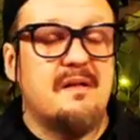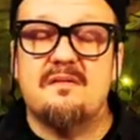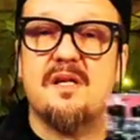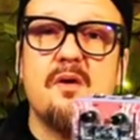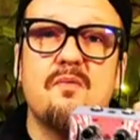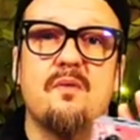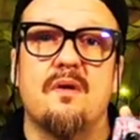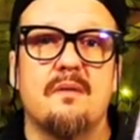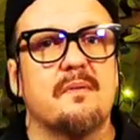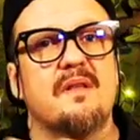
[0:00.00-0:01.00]
So
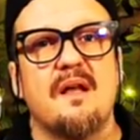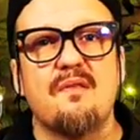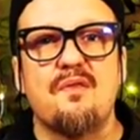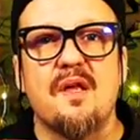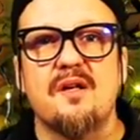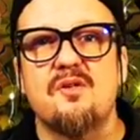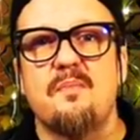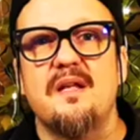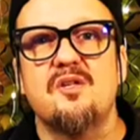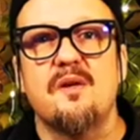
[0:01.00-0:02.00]
the other thing I should
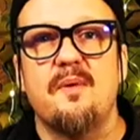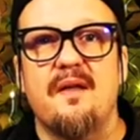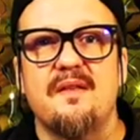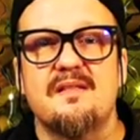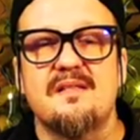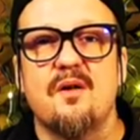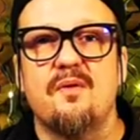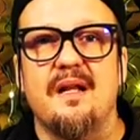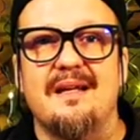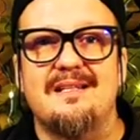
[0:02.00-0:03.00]
mention about this, it's not
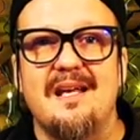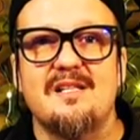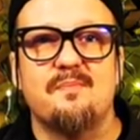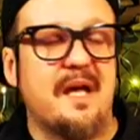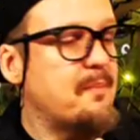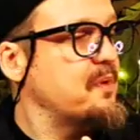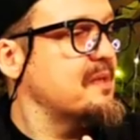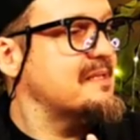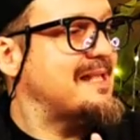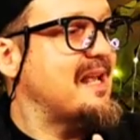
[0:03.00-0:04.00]
really a tech spec, but
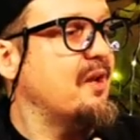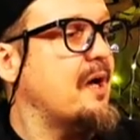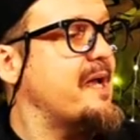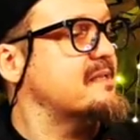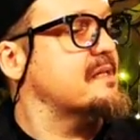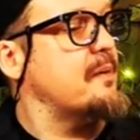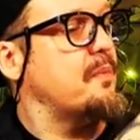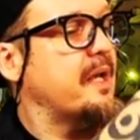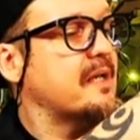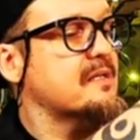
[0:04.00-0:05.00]
this thing lights
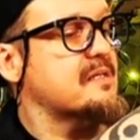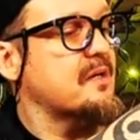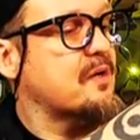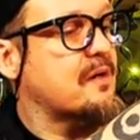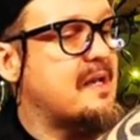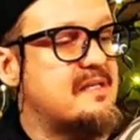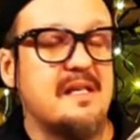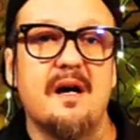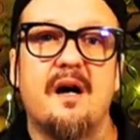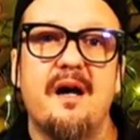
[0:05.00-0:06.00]
up like it's got
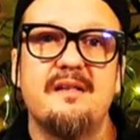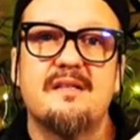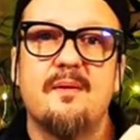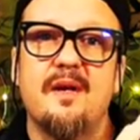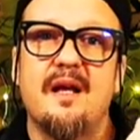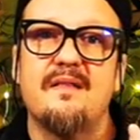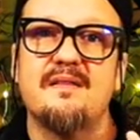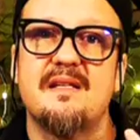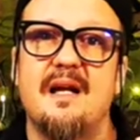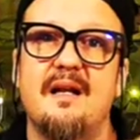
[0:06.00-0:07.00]
crazy eyes coming out the
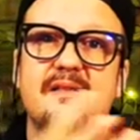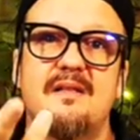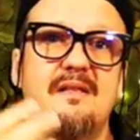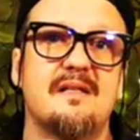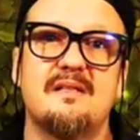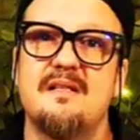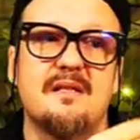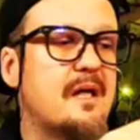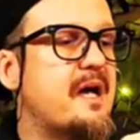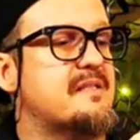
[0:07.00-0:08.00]
skeleton.
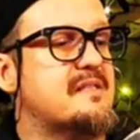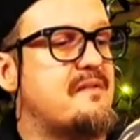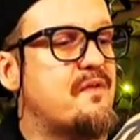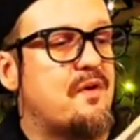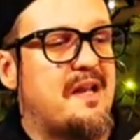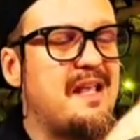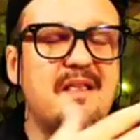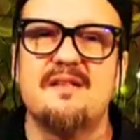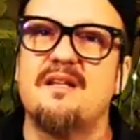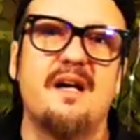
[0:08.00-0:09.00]
There's lights even on here.
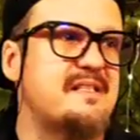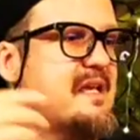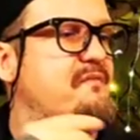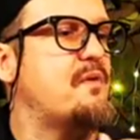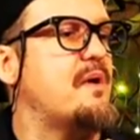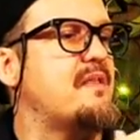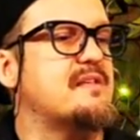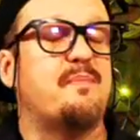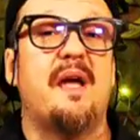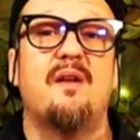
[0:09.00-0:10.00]
There's lights everywhere.
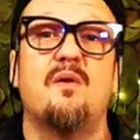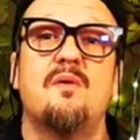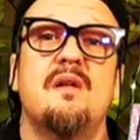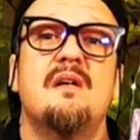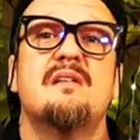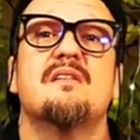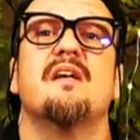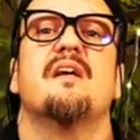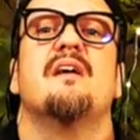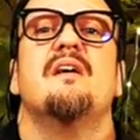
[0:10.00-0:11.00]
This pedal, it's
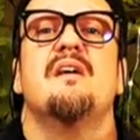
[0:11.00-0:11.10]
like